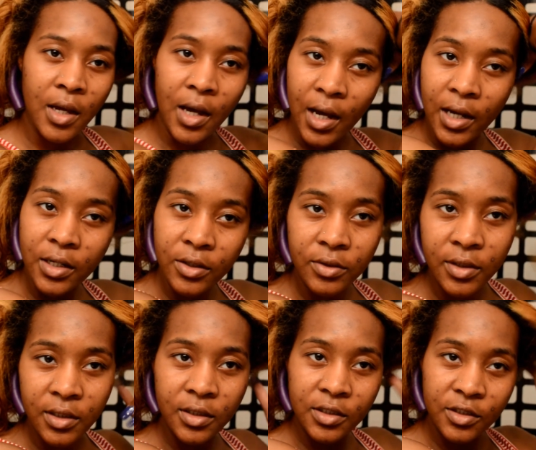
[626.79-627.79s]
I knew
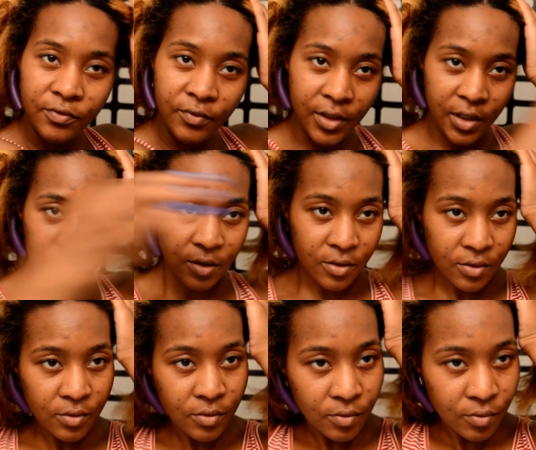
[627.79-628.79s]
that this
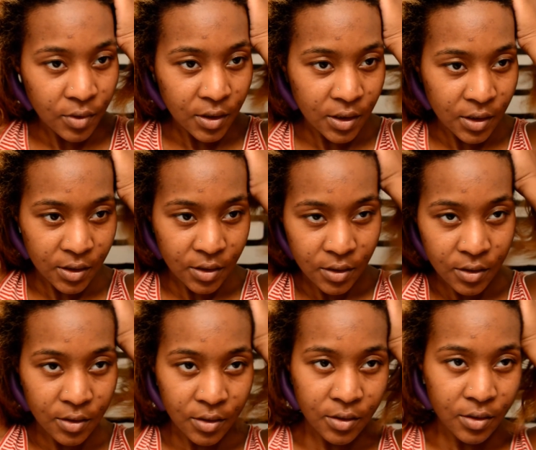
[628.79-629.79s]
video
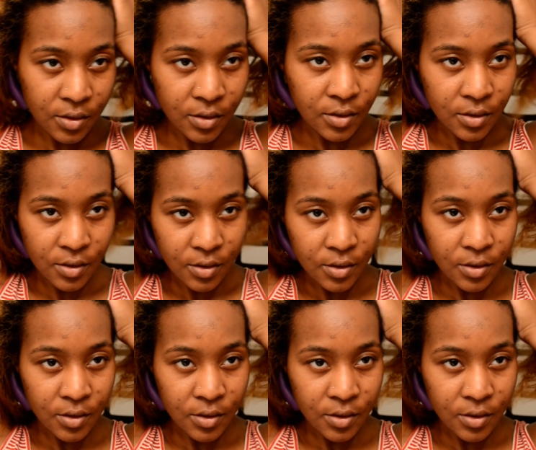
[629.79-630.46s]
was